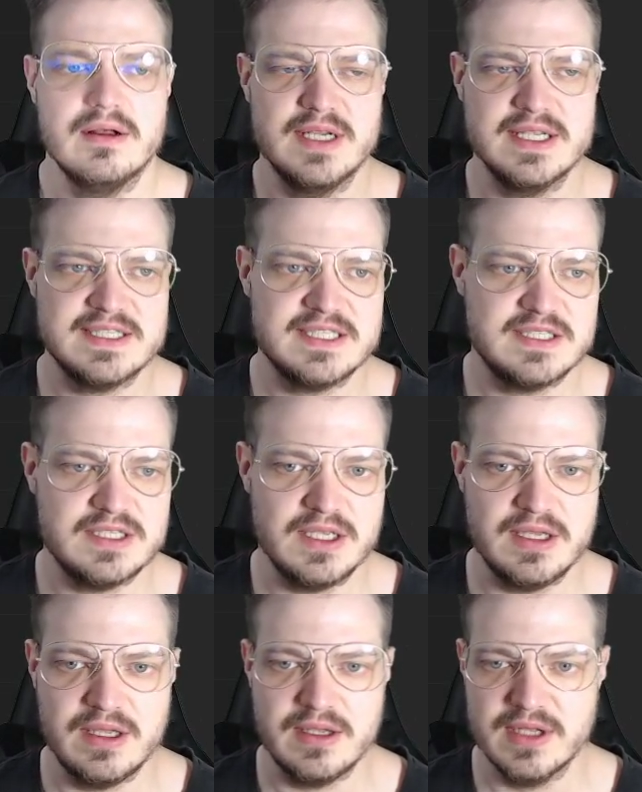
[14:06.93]
Let's
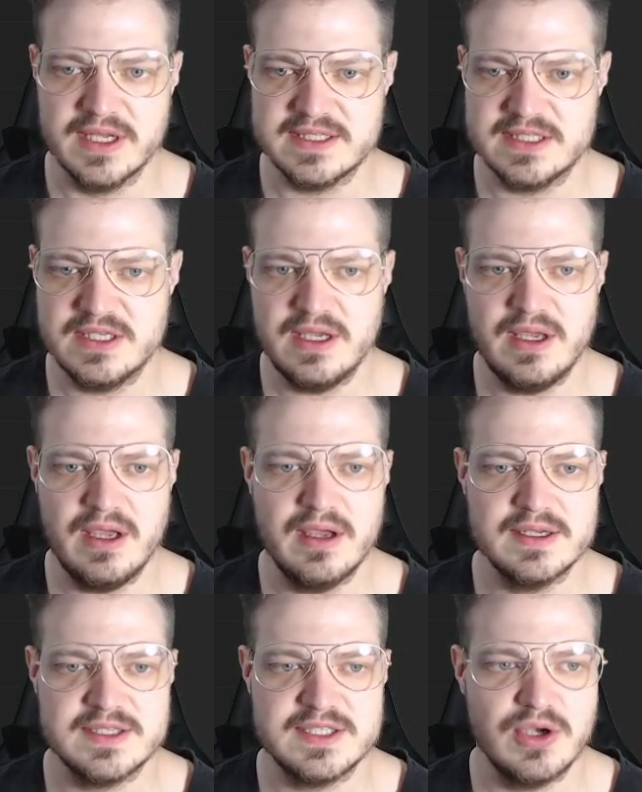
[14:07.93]
see.
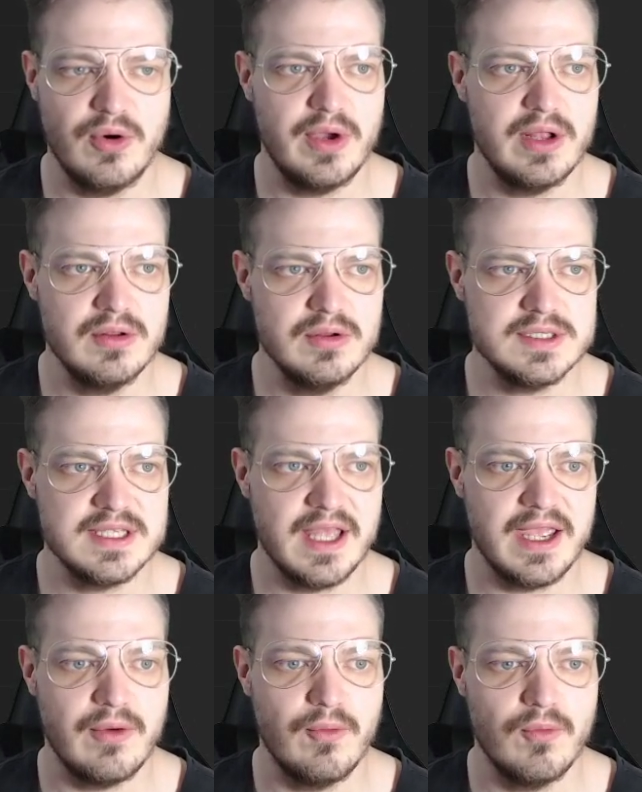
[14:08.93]
So it looks
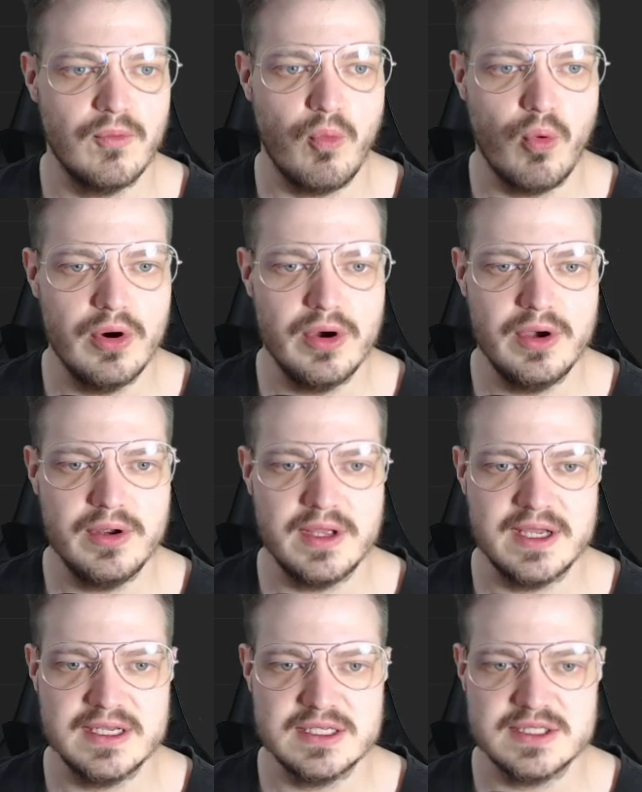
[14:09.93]
like wood
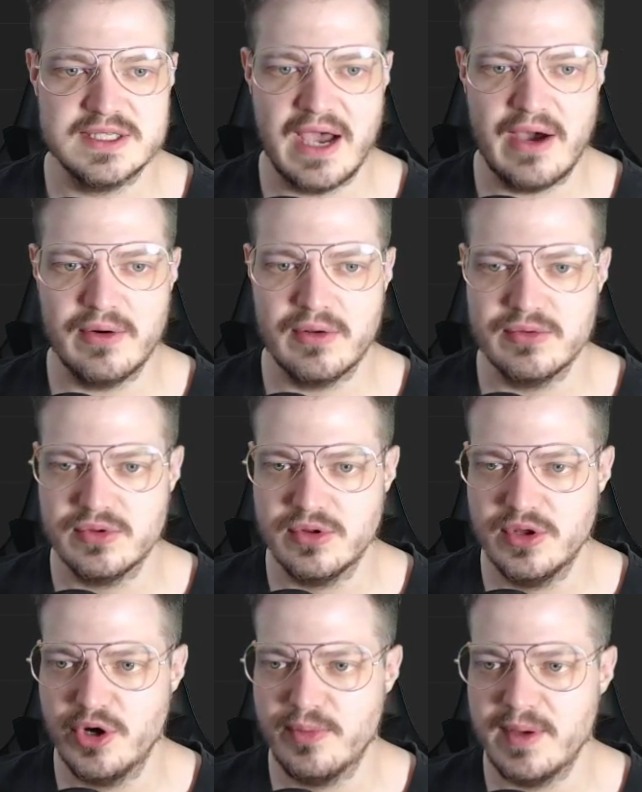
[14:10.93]
is down a
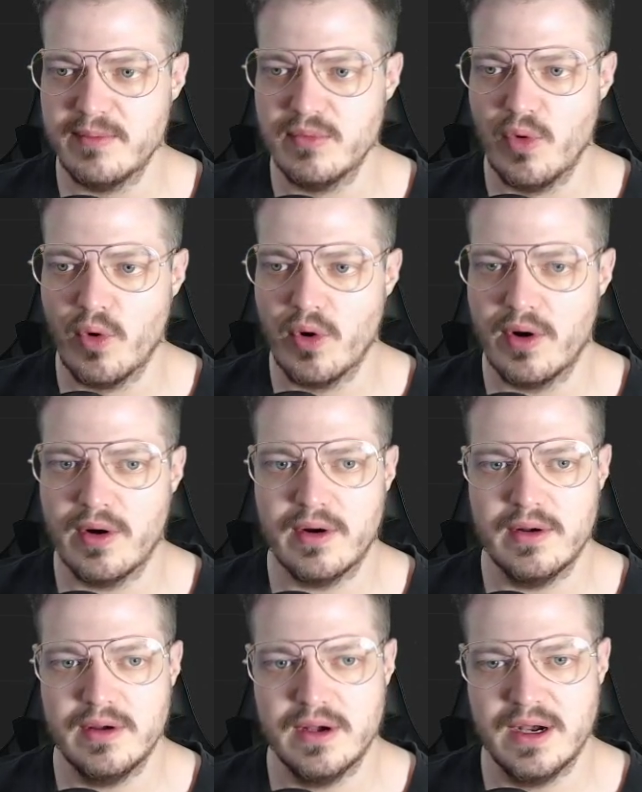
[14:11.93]
little bit more.
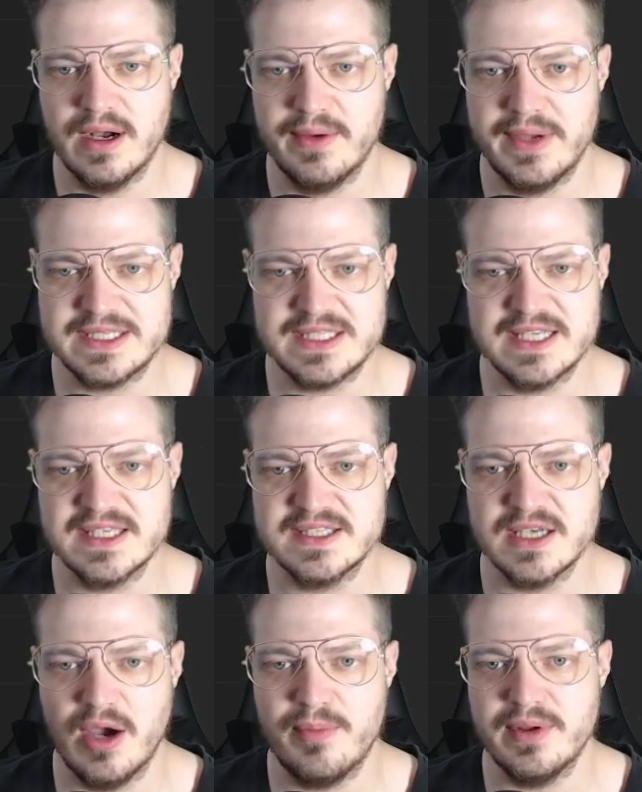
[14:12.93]
It says it's
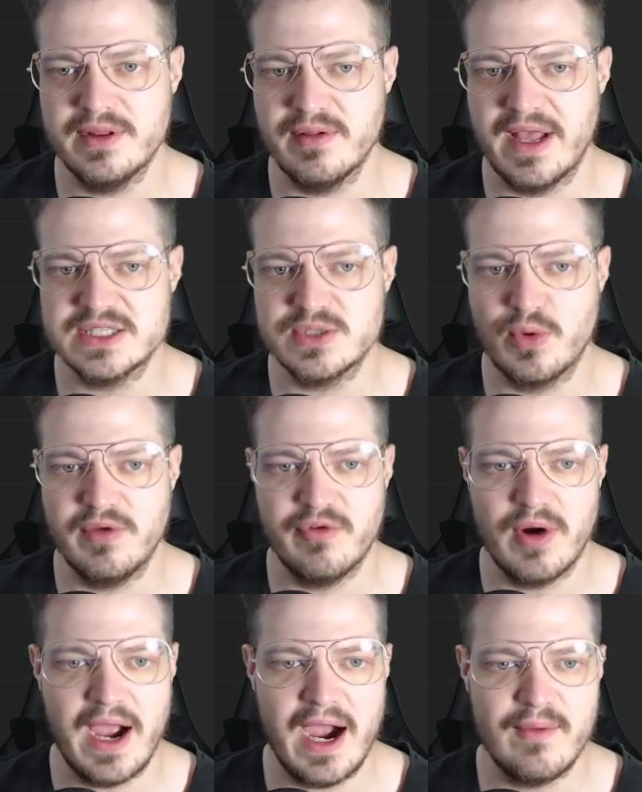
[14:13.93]
up in the last
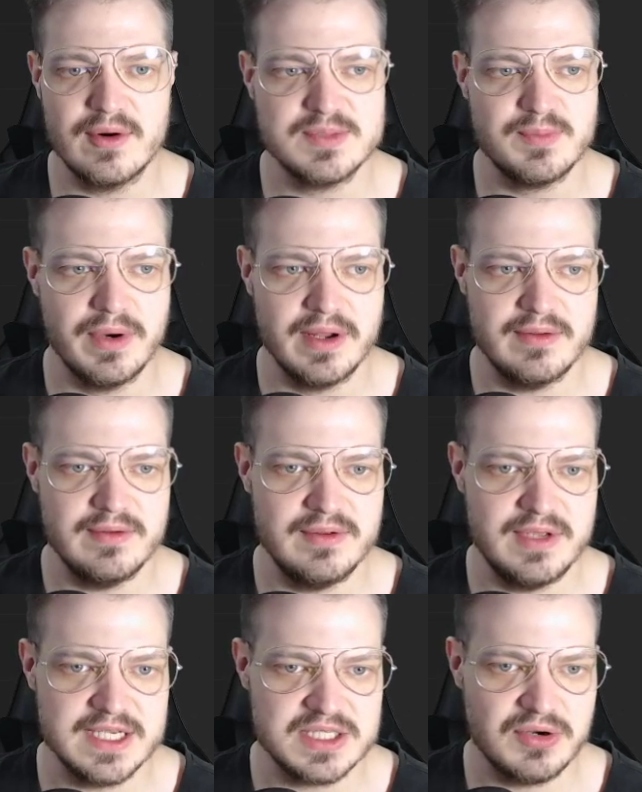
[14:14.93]
24 hours, but
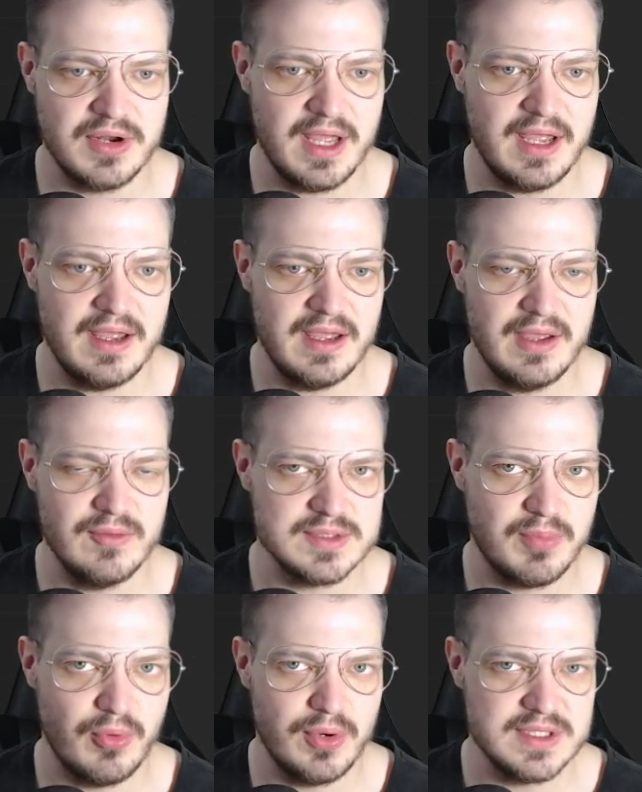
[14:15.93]
yesterday it was
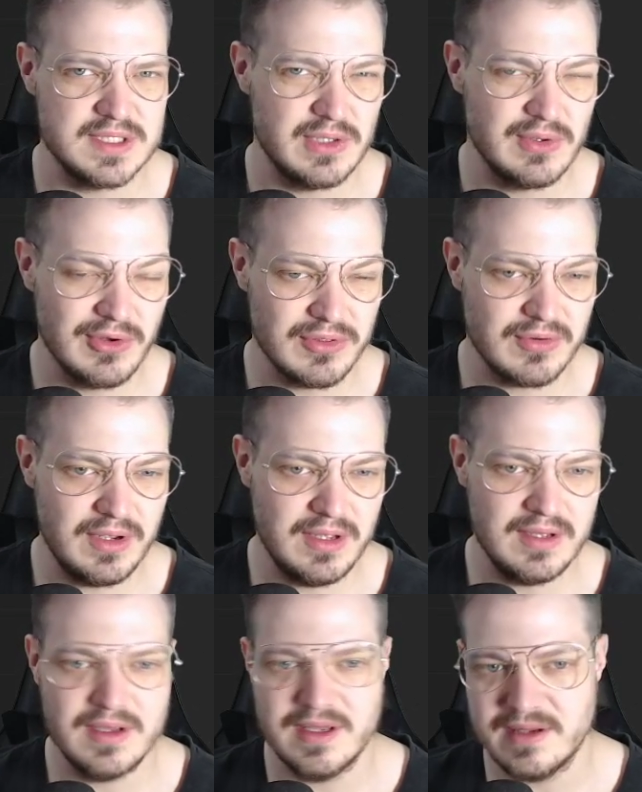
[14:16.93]

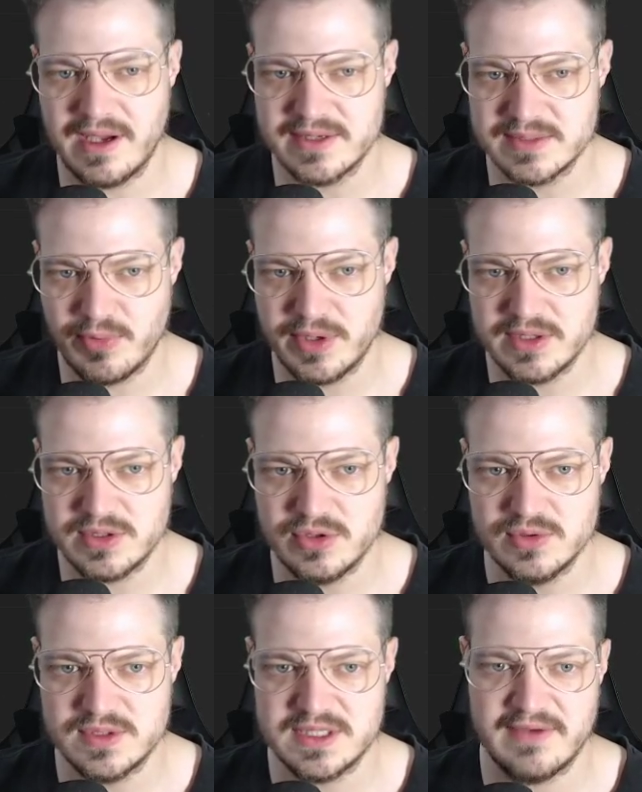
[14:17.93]
0.03 and now it's
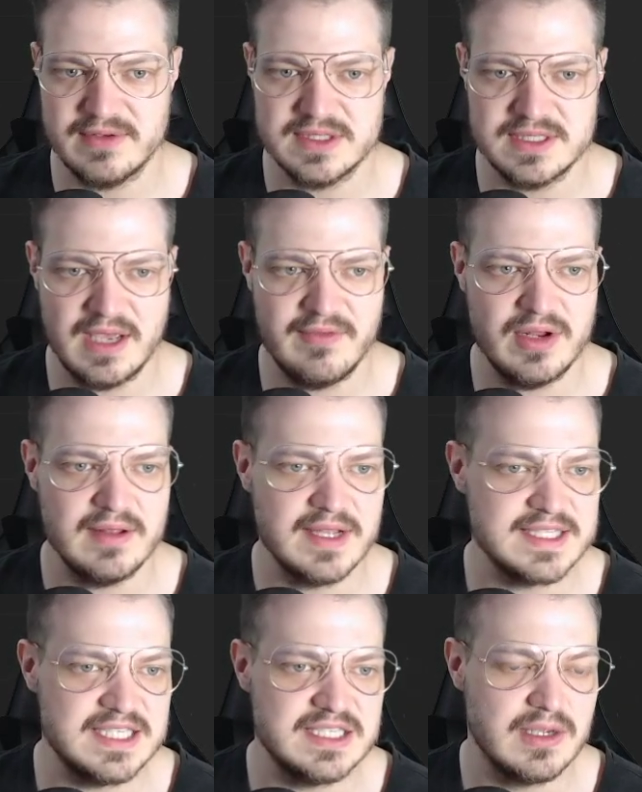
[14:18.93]
0.277,
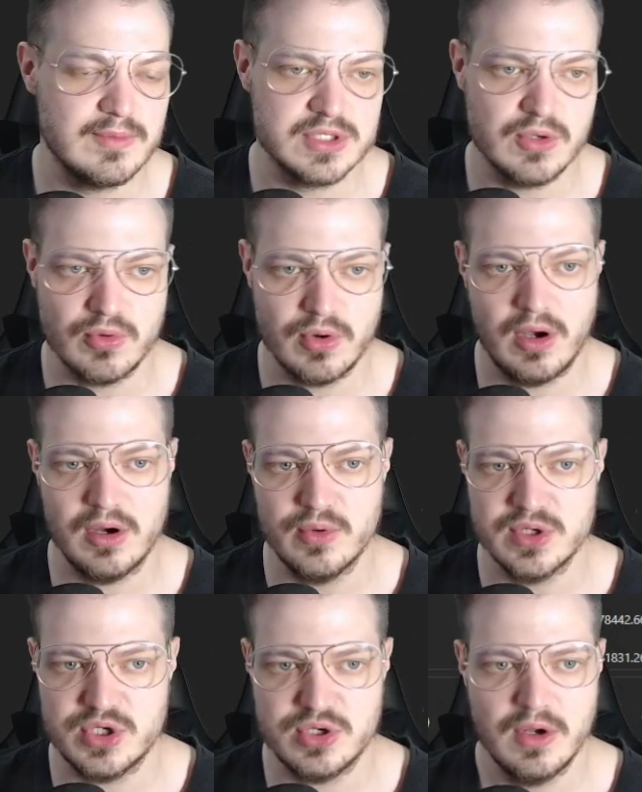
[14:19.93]
unless these numbers are wrong,
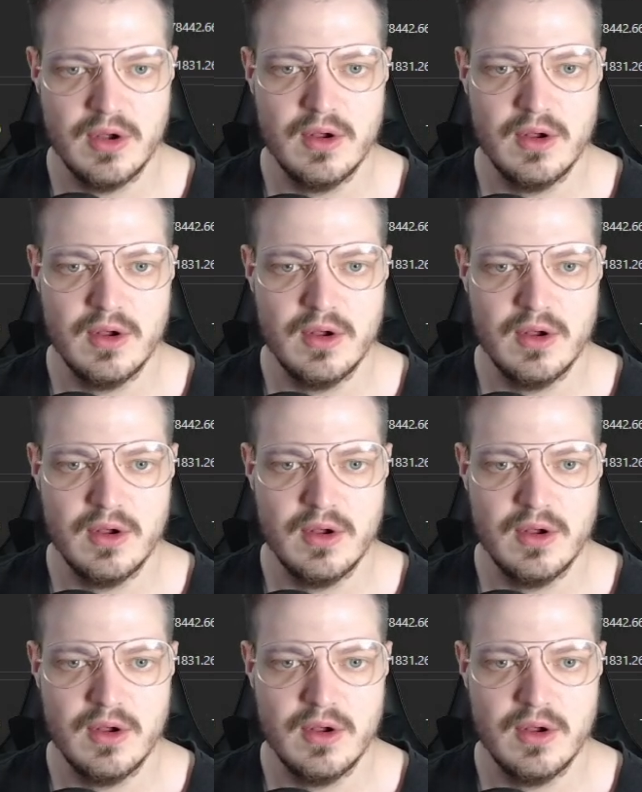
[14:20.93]
which